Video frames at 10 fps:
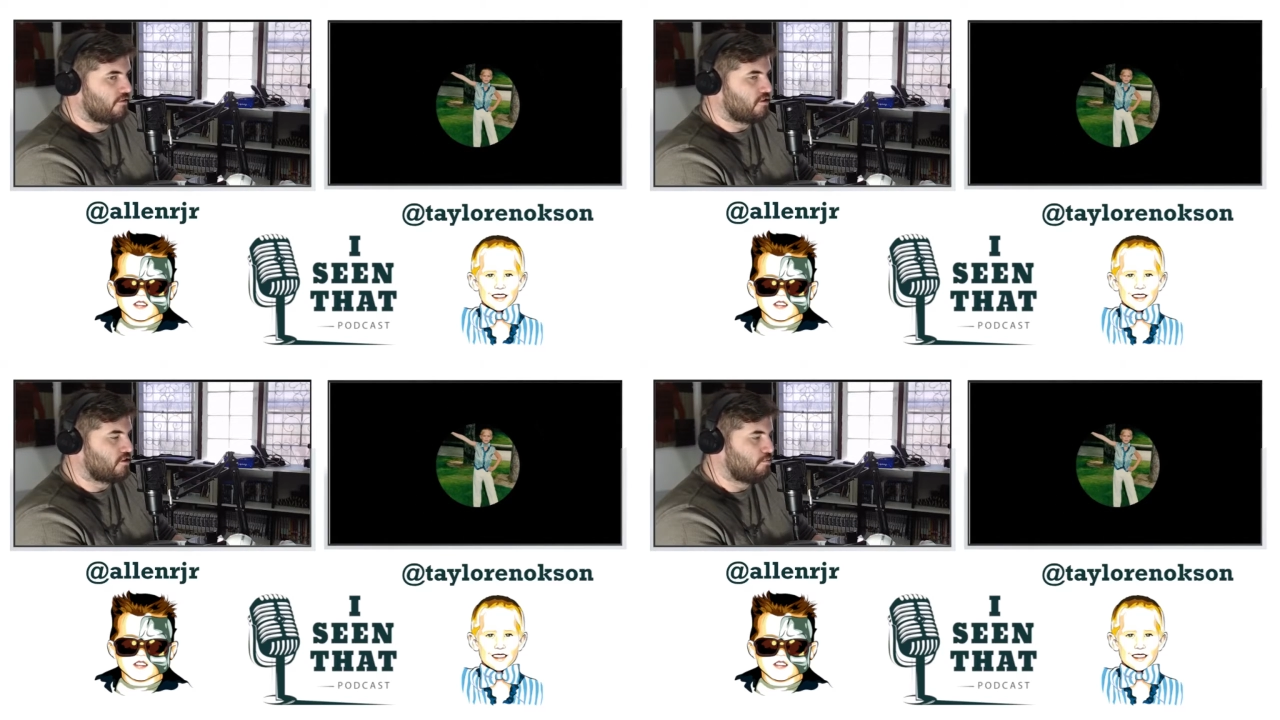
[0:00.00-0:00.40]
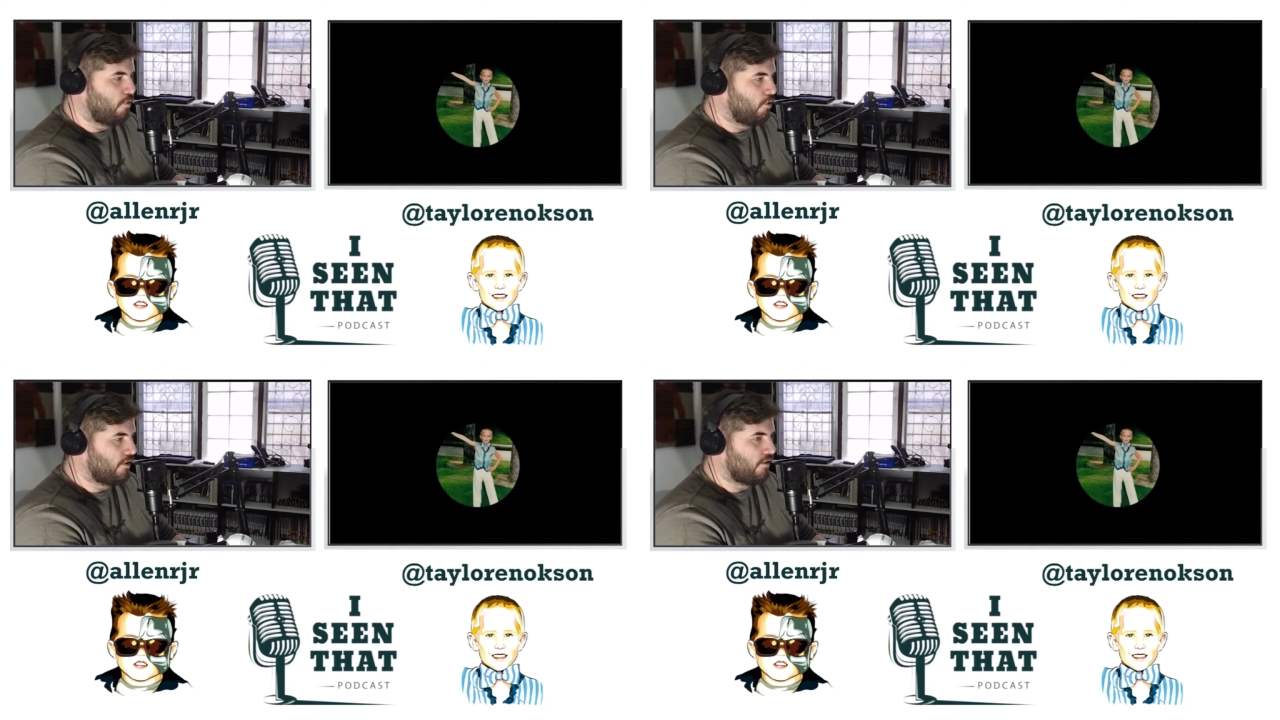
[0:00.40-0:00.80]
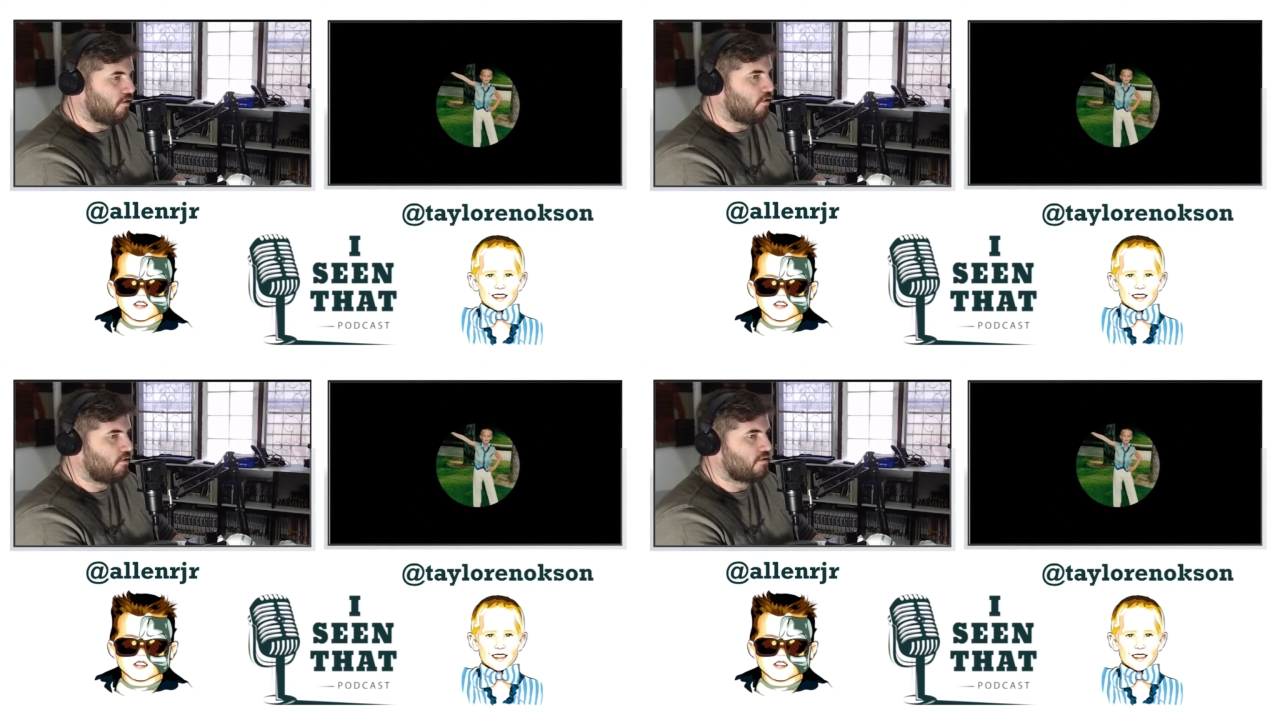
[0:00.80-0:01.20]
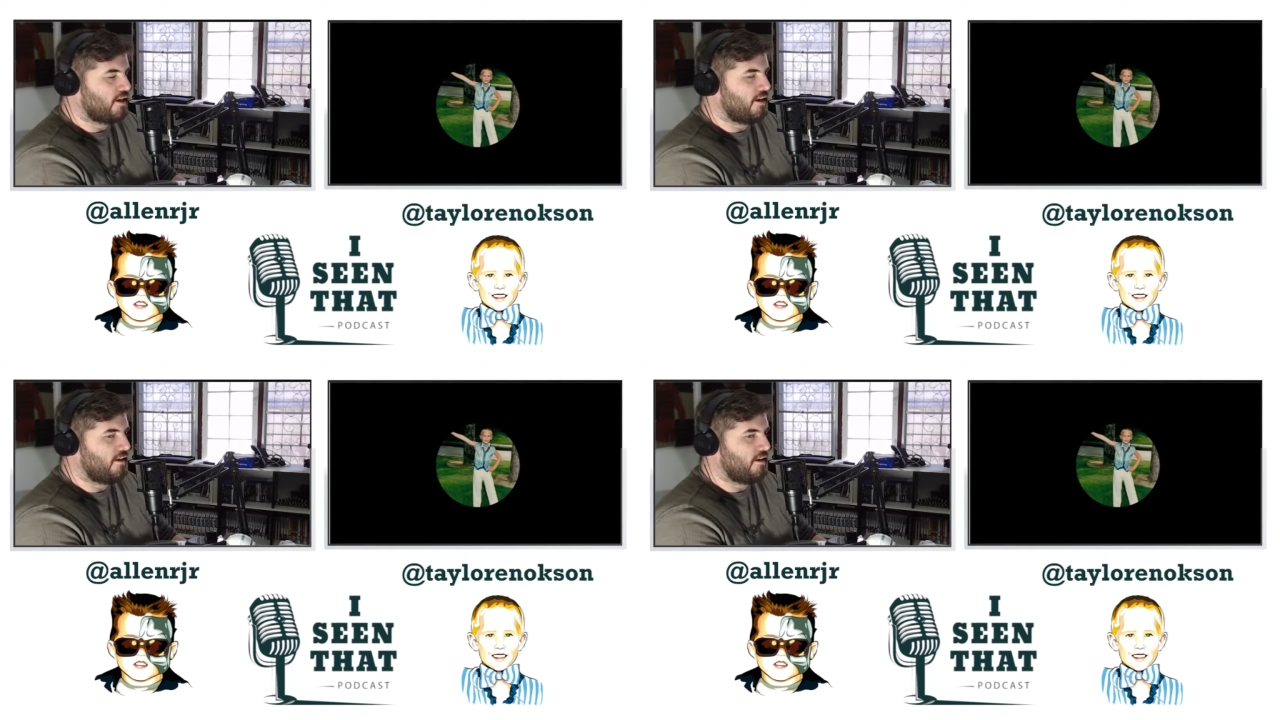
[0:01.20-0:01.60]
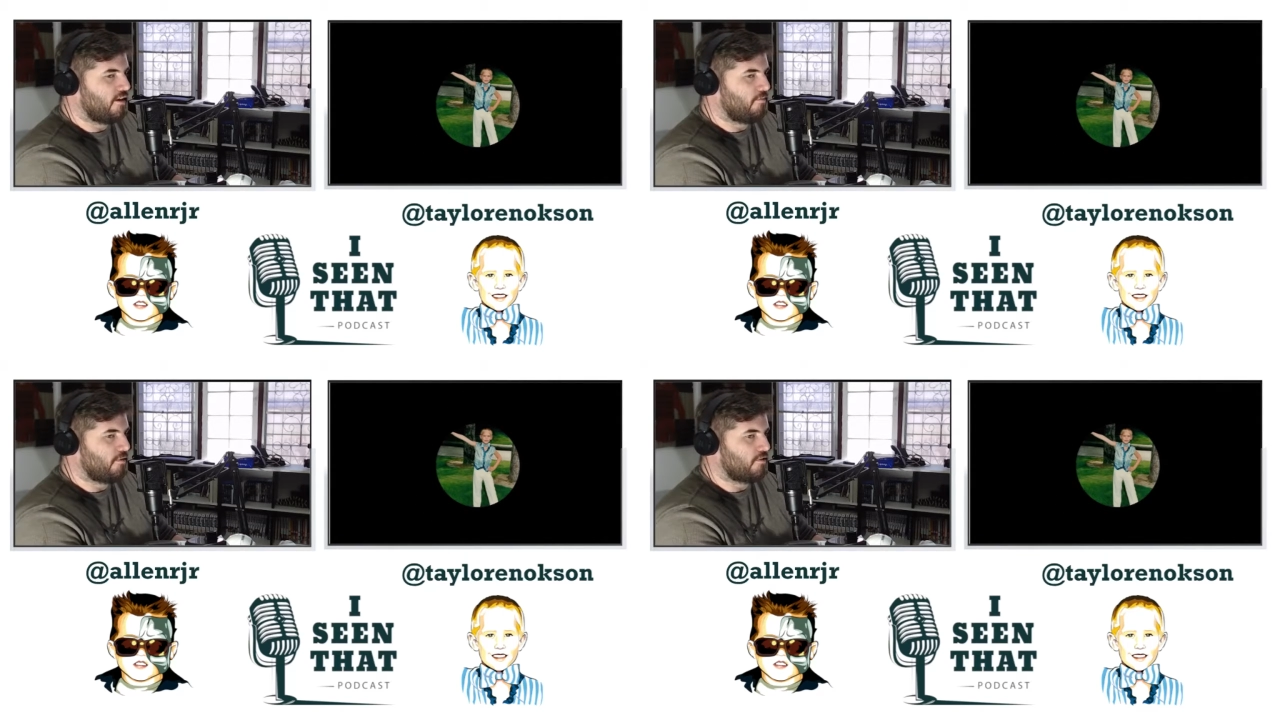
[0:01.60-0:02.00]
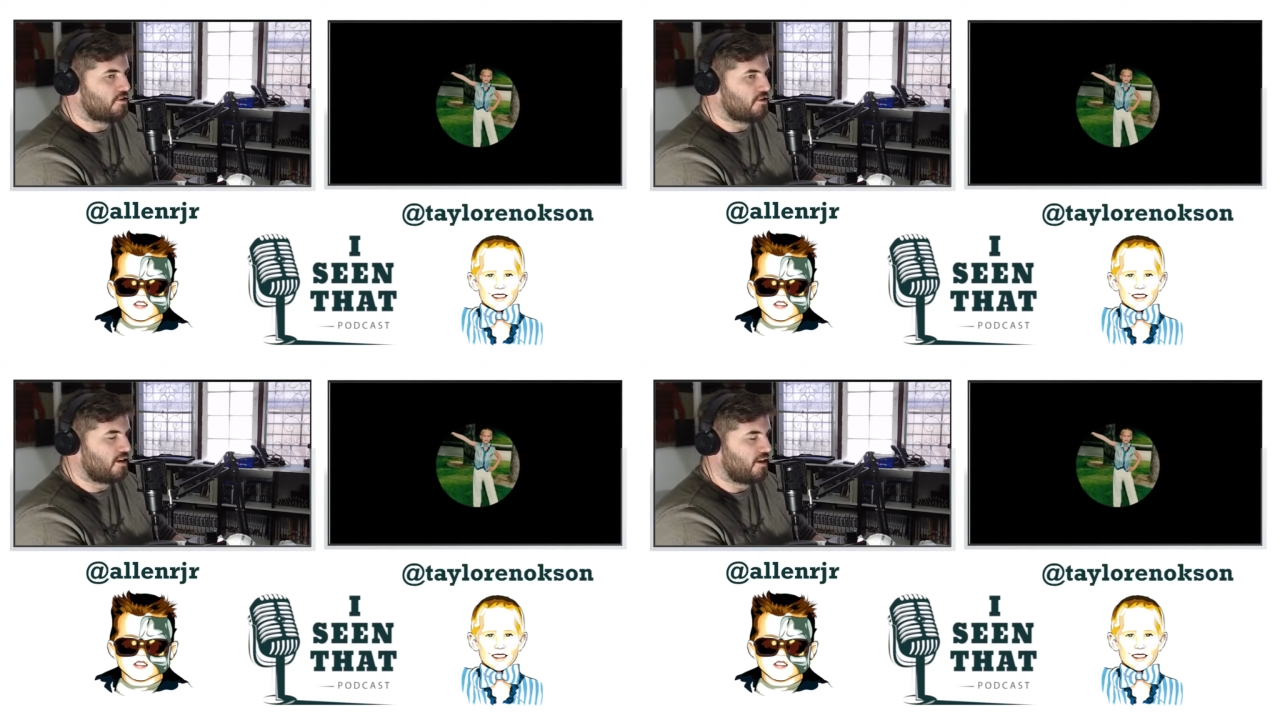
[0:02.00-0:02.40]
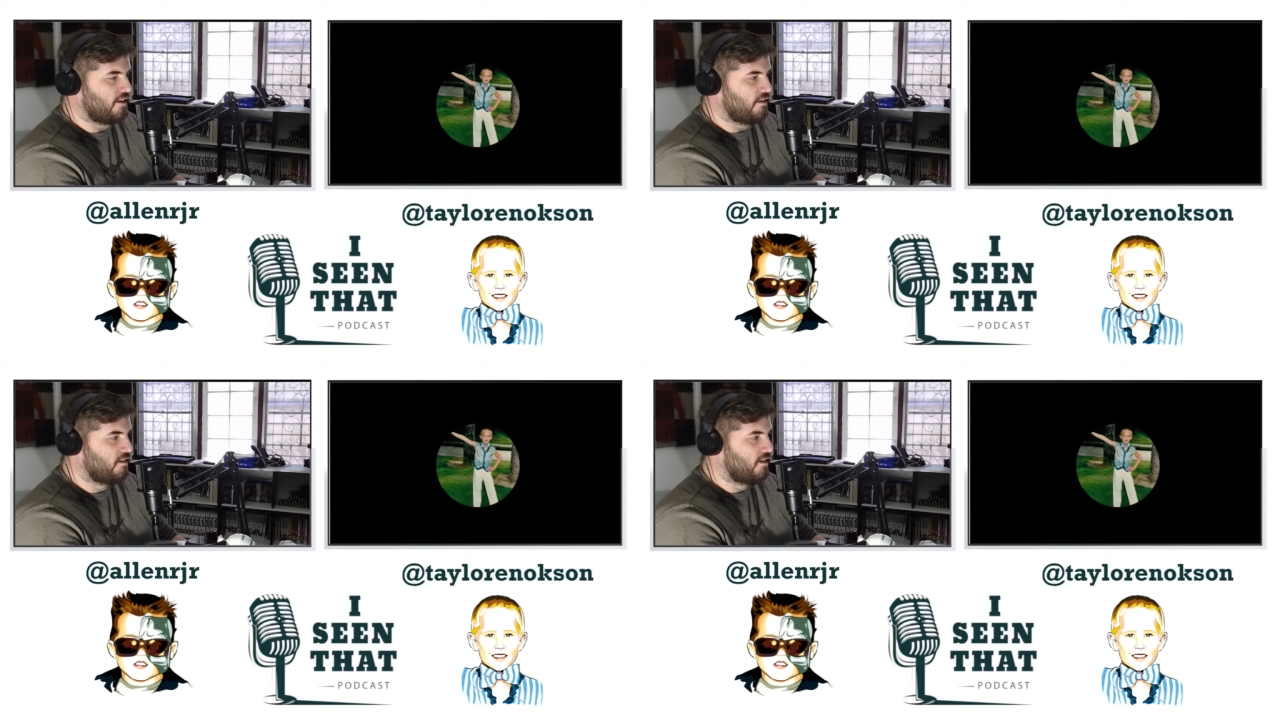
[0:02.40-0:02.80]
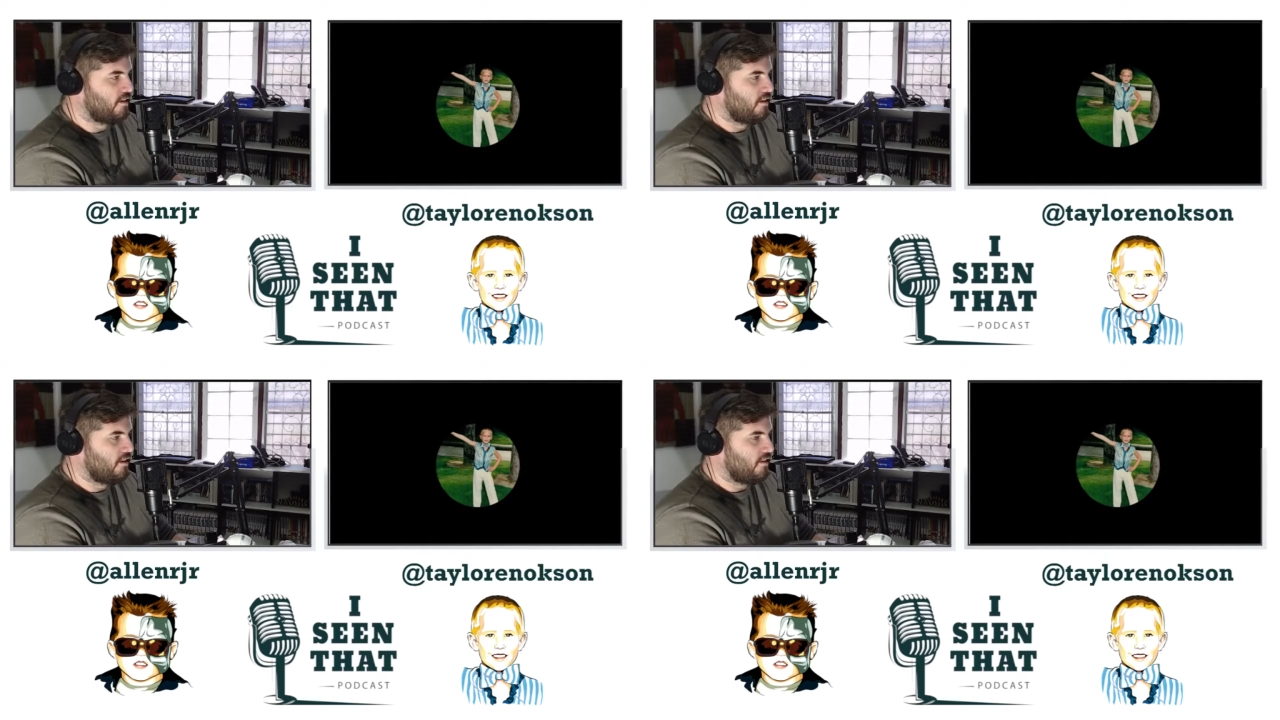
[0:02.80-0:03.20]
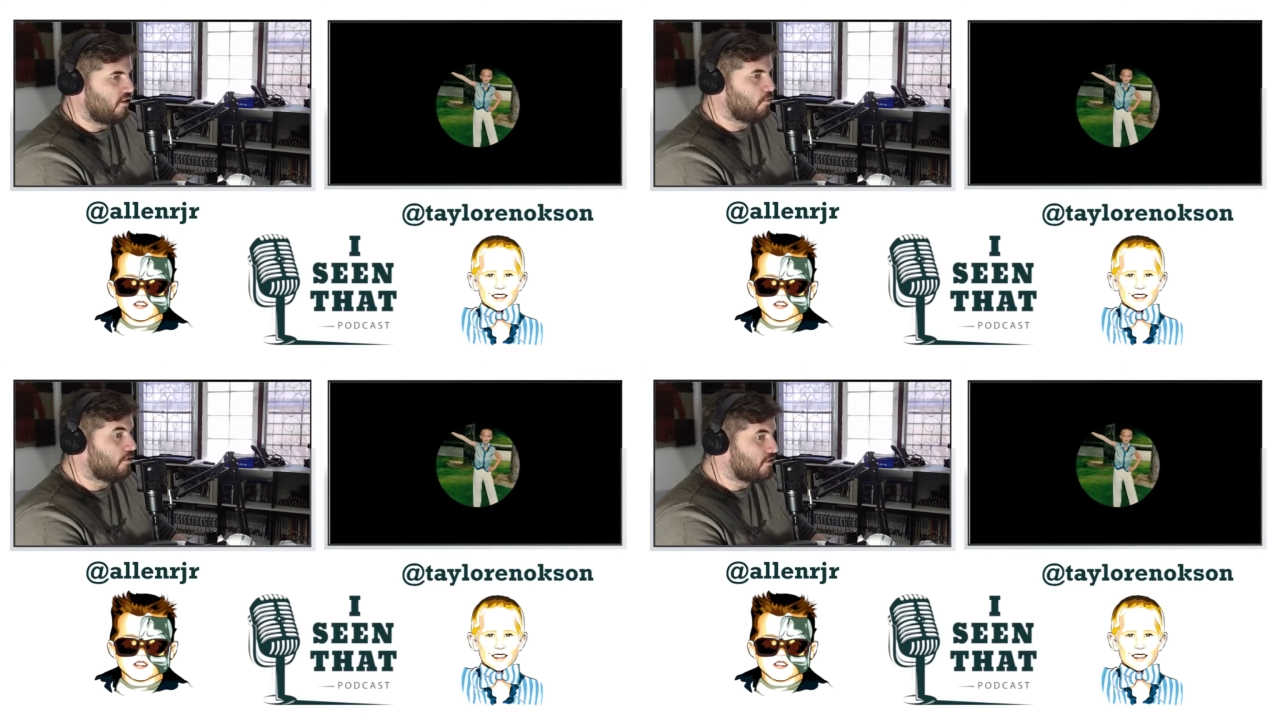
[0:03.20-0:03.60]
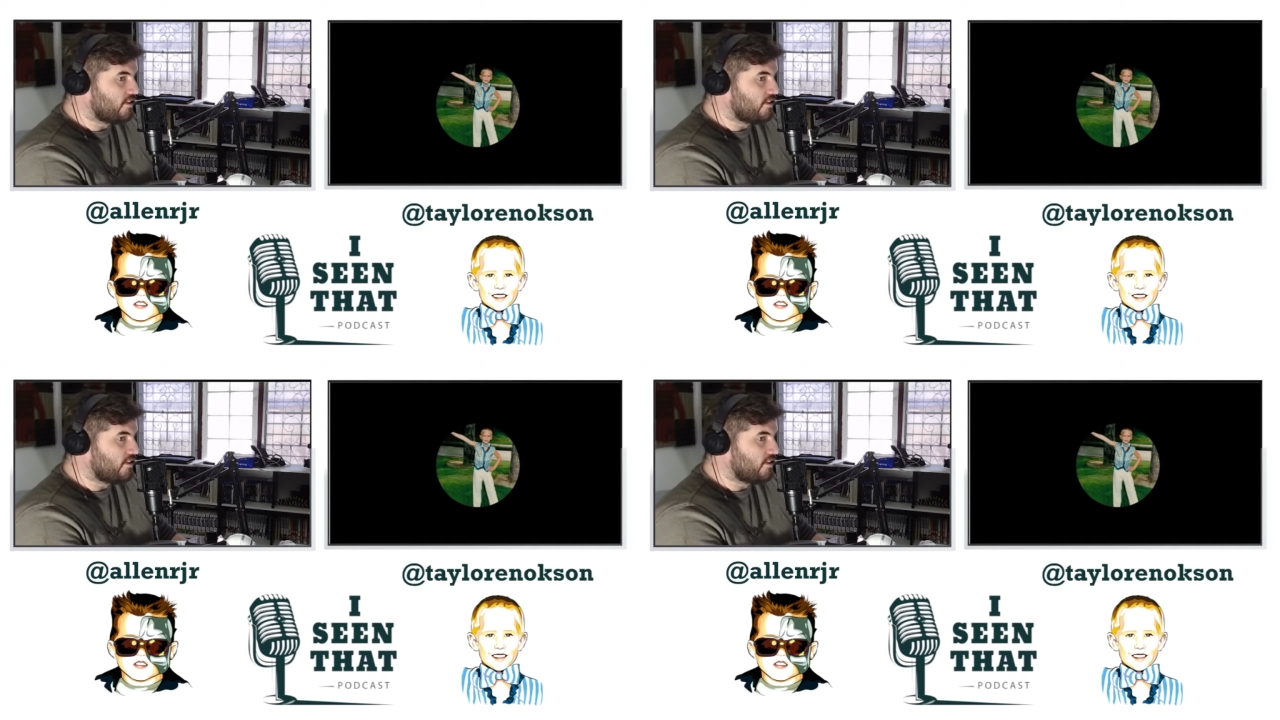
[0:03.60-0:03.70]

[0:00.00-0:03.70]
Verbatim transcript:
Speaker 1: just smoking the whole time and just kind of, they weren't